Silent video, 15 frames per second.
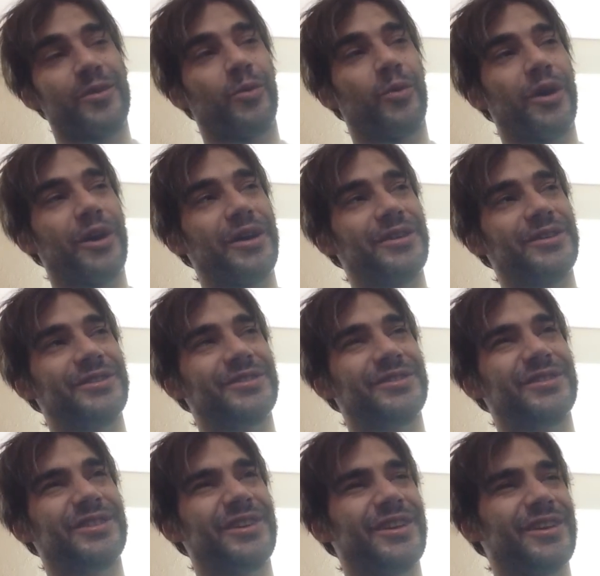
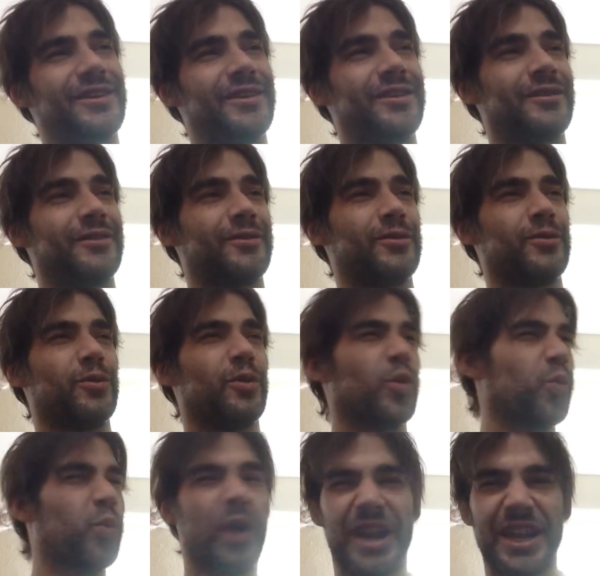was, well,
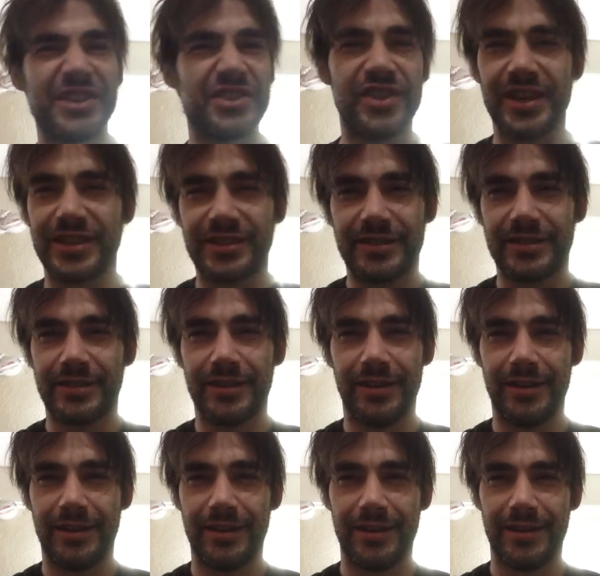what is this?
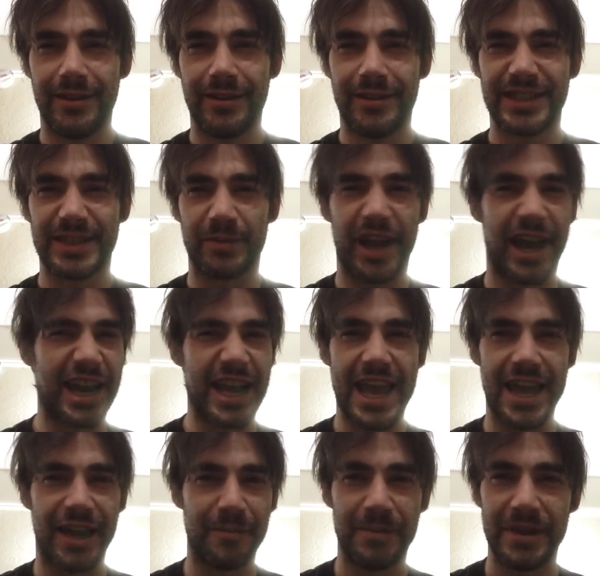Some kind of
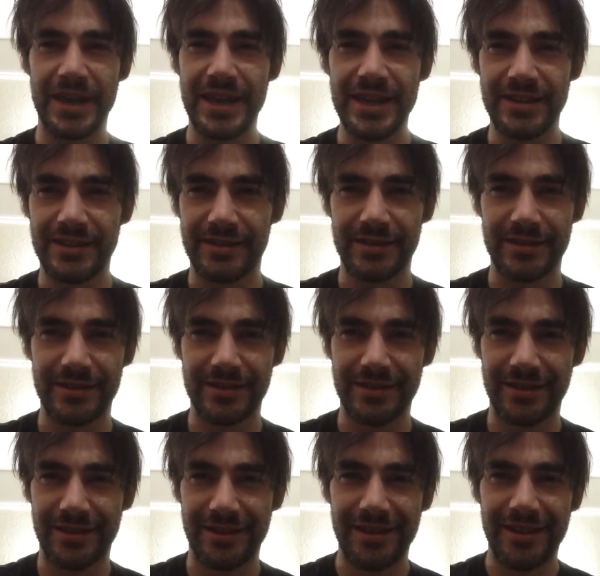hit piece?
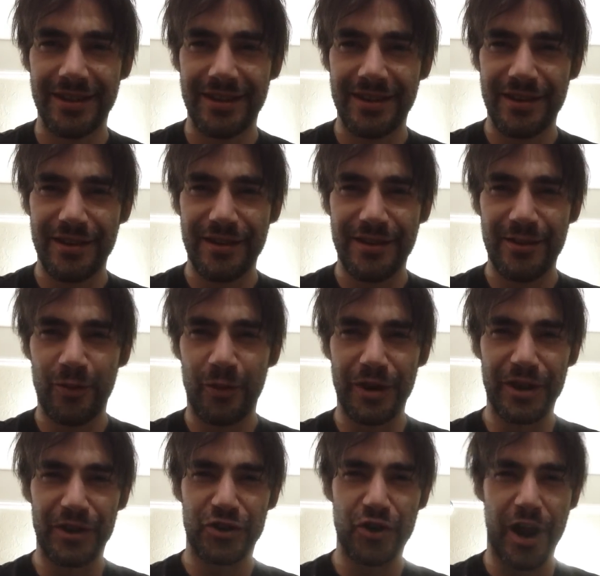What are
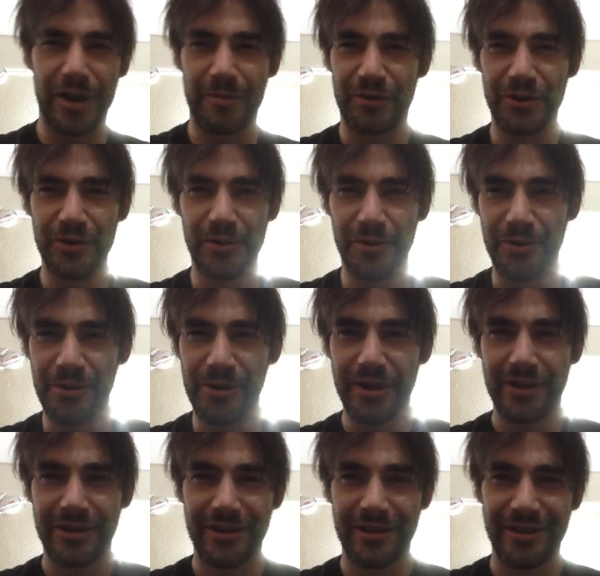you trying to do?
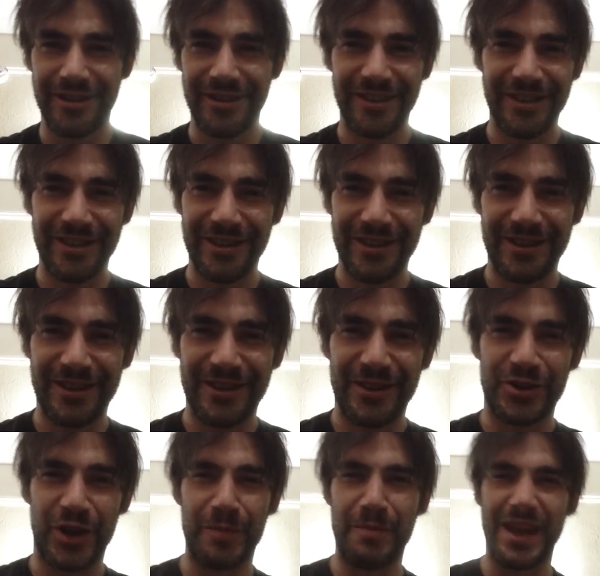
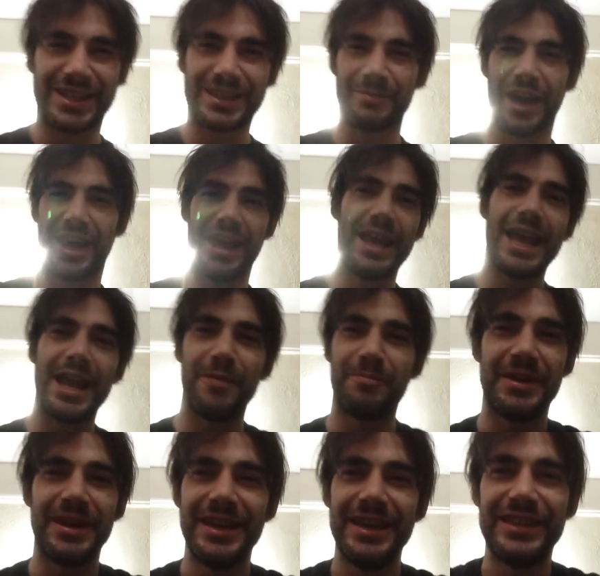Trying to make some kind of hit
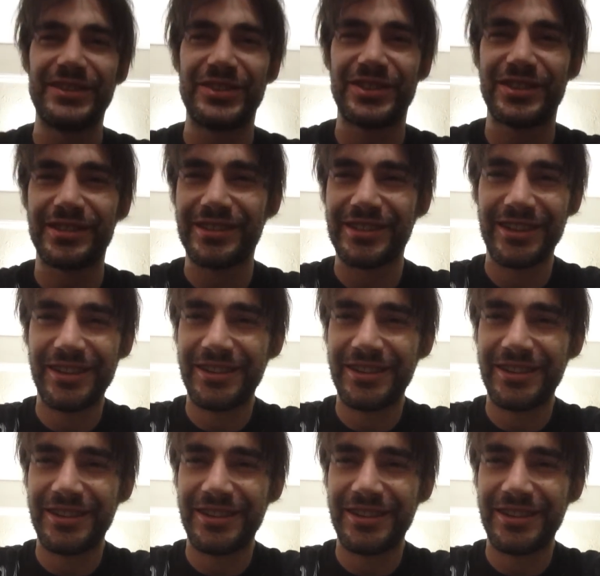piece?